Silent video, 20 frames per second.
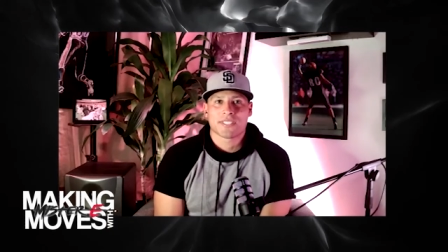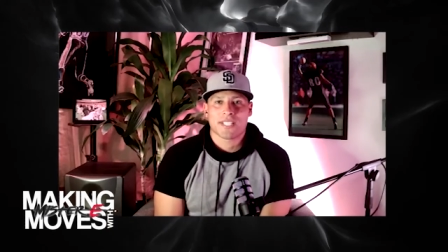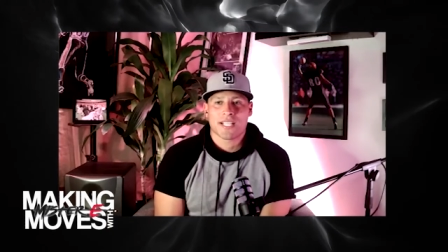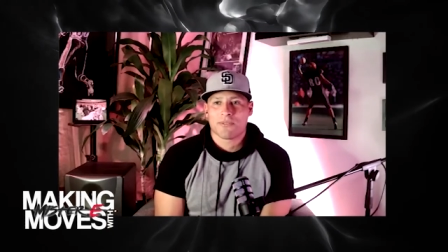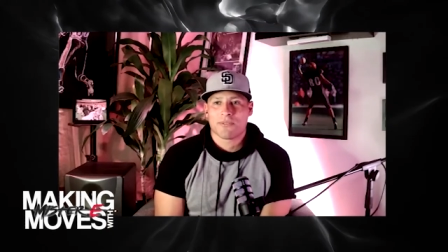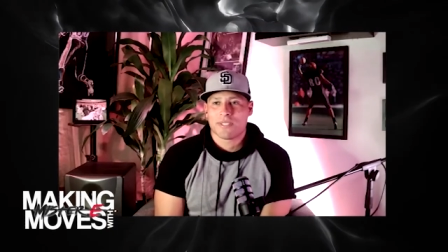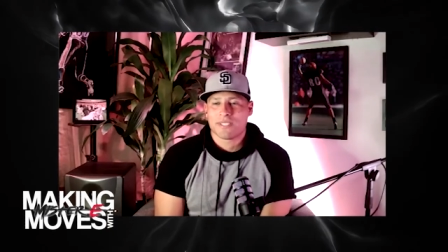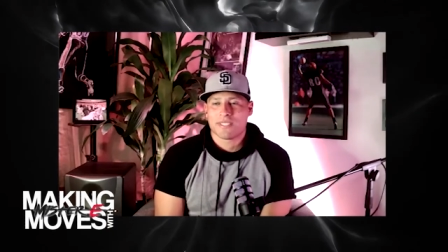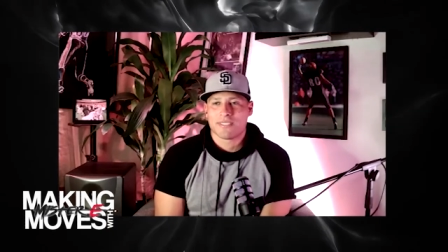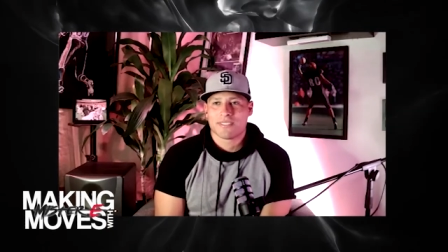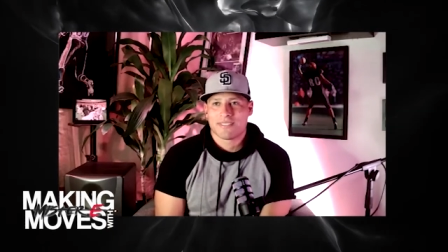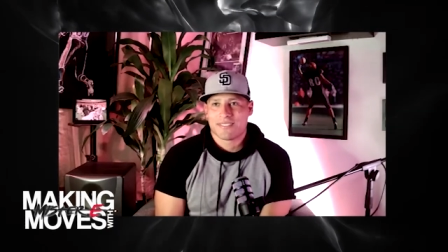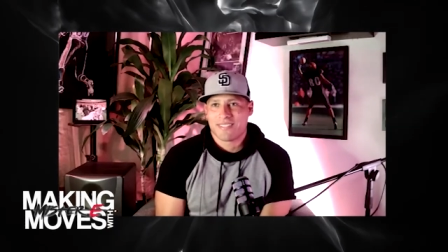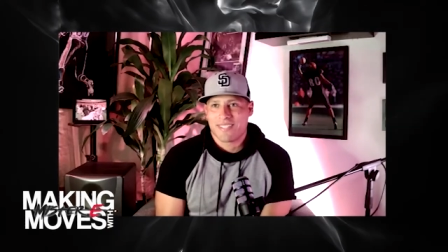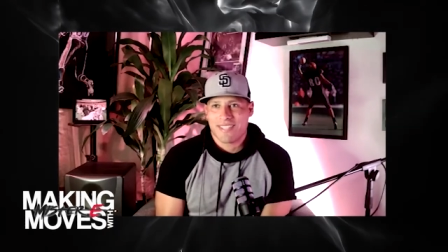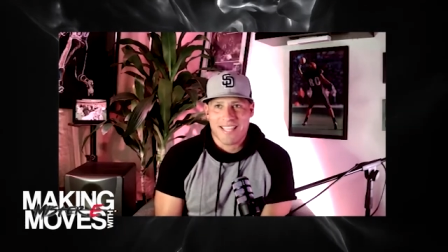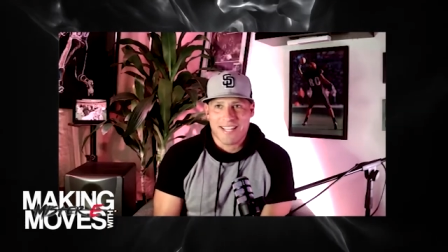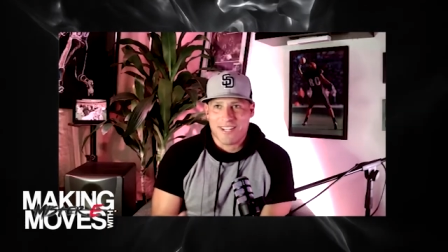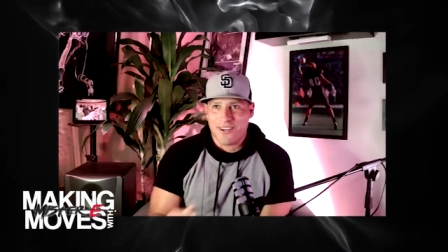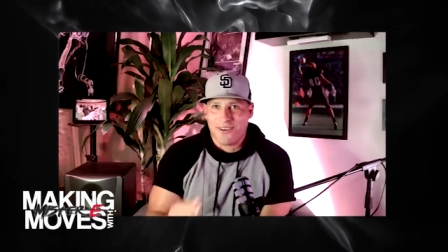like when
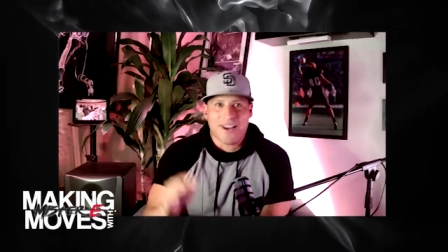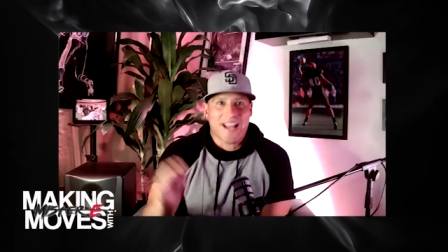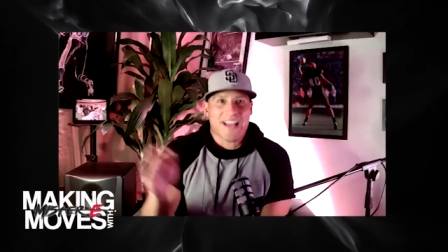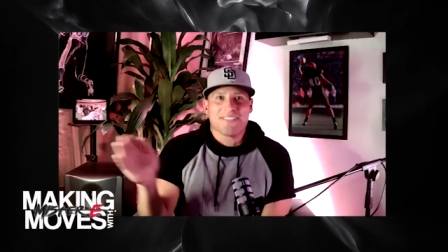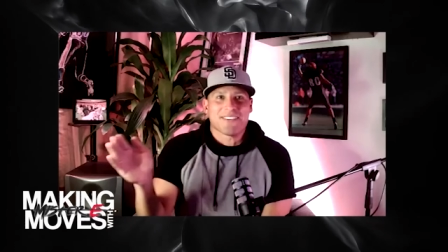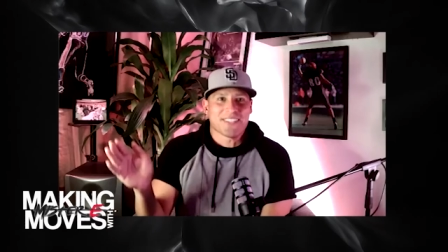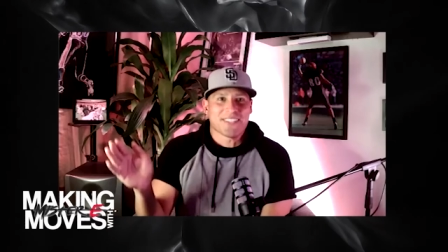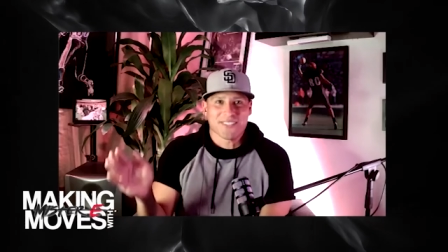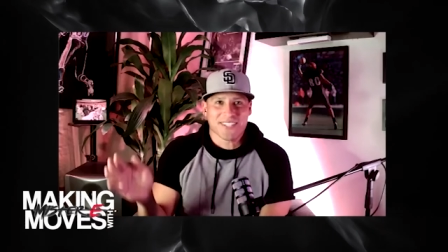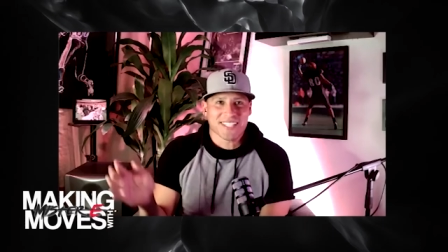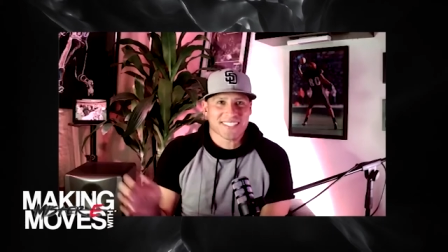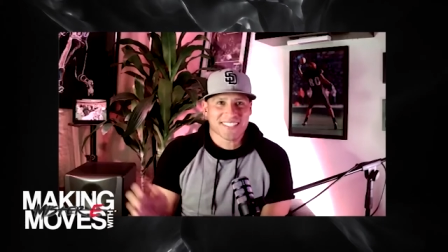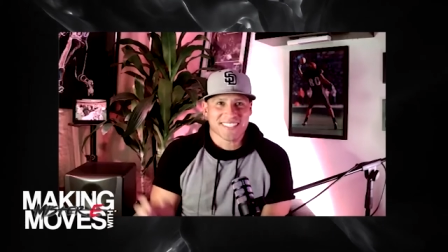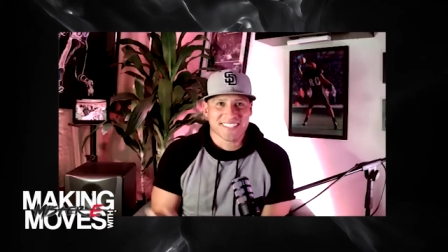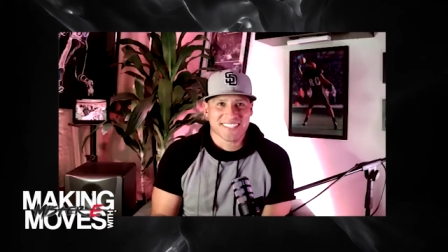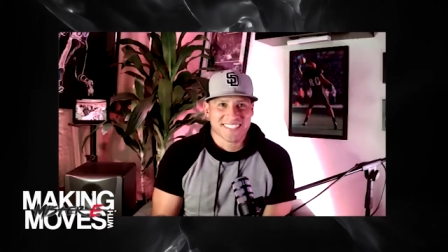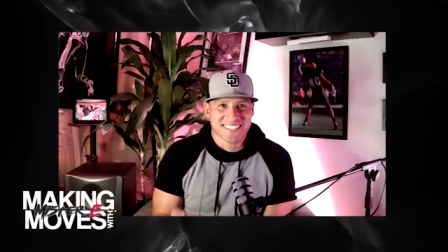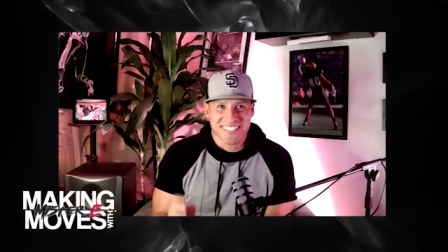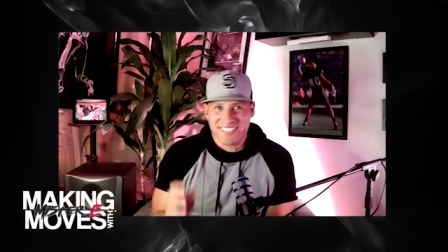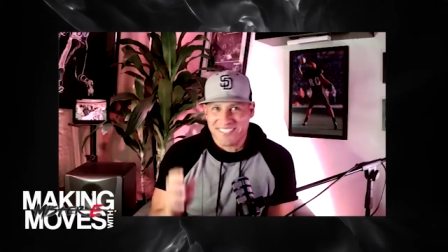they don't have a
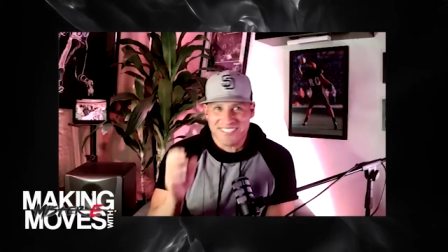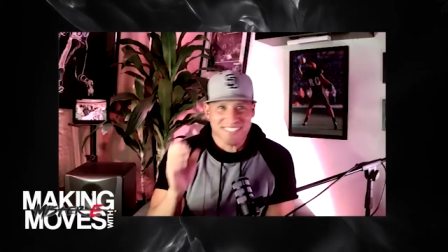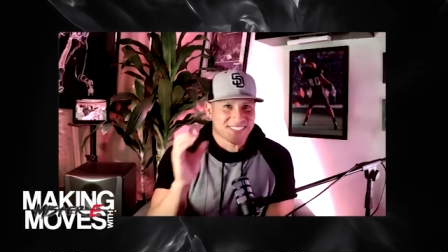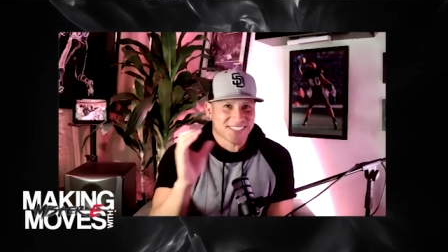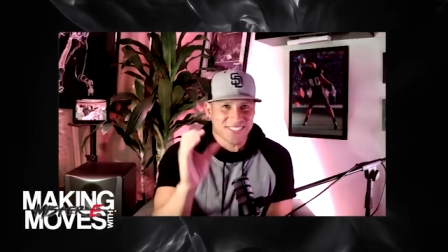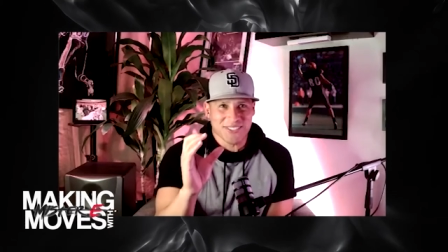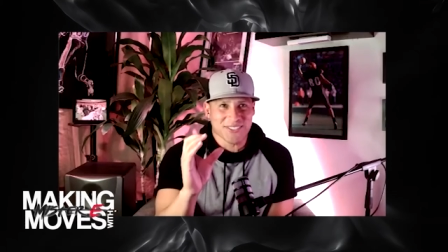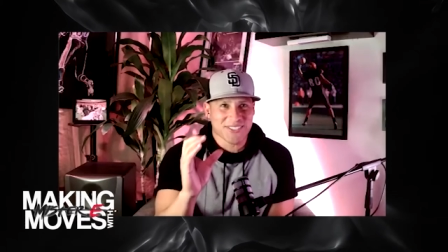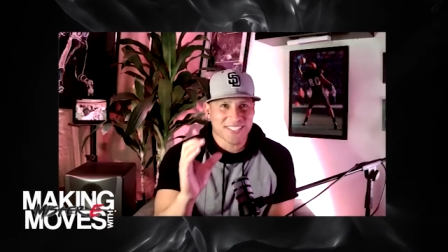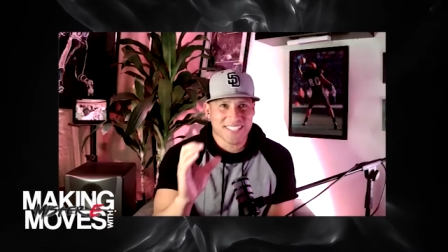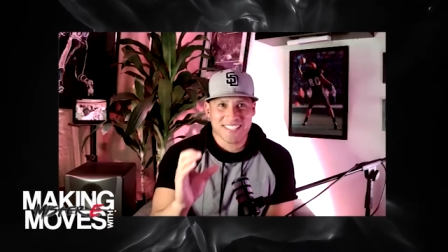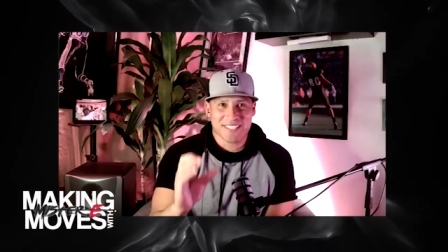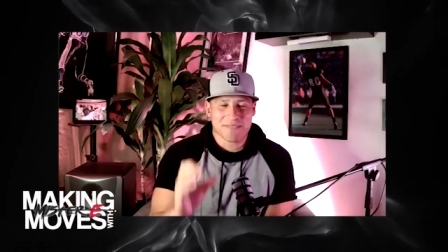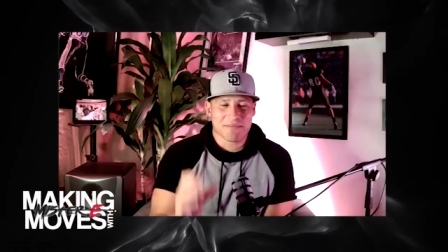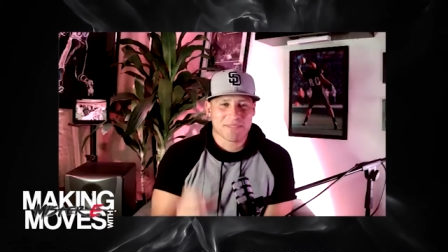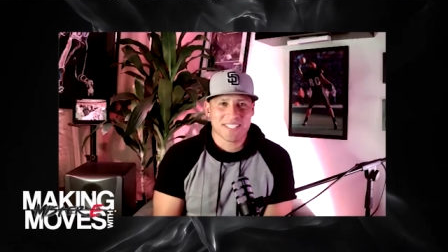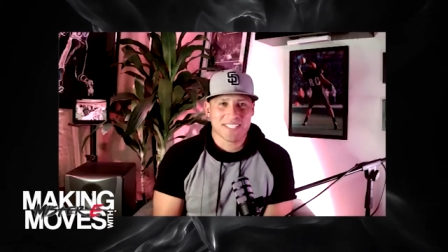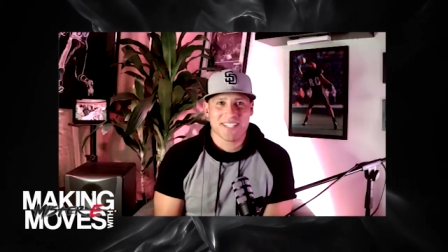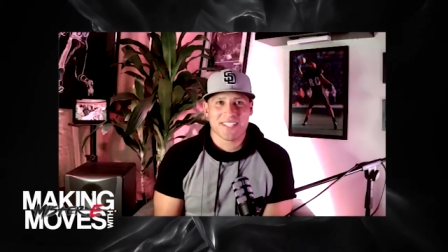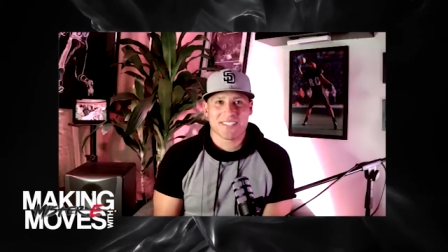director, they're just shooting
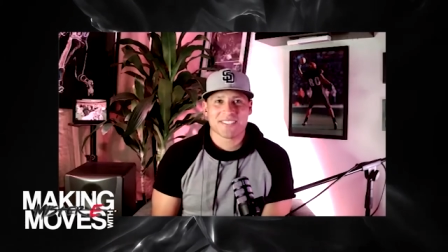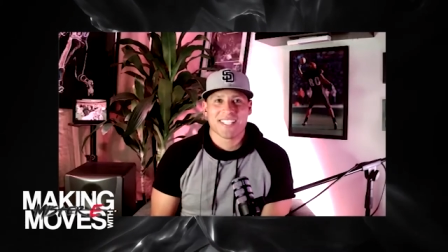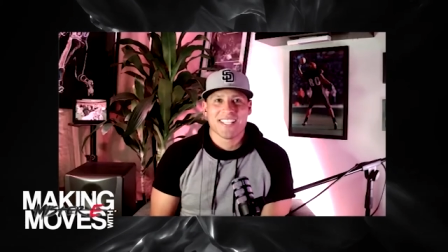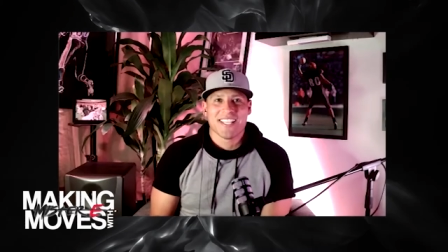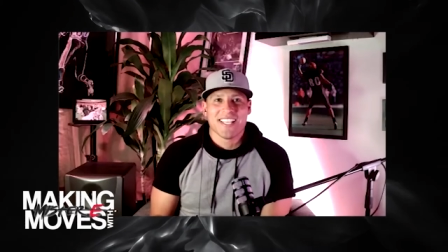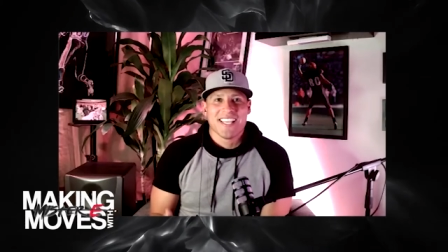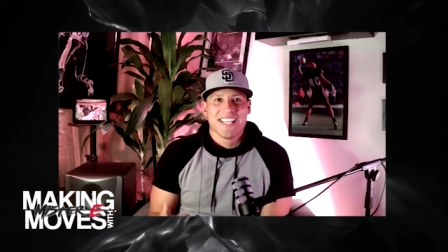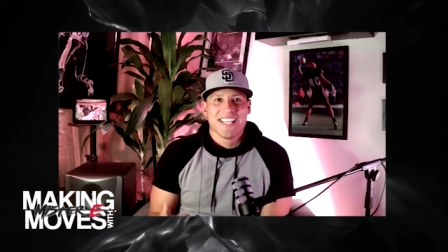themselves.